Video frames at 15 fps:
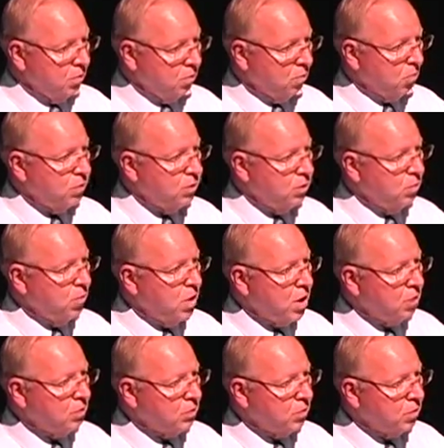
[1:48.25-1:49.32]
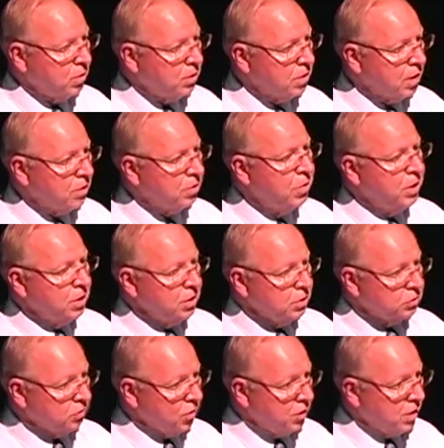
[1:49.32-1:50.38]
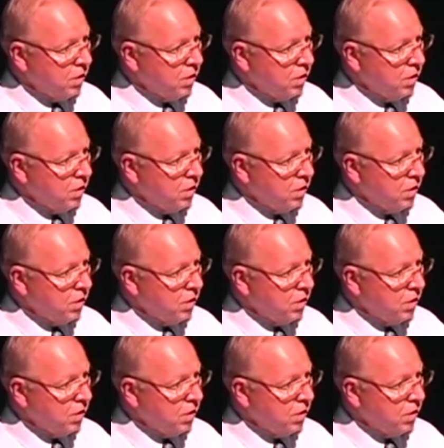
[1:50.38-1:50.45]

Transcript: working well with one another, is what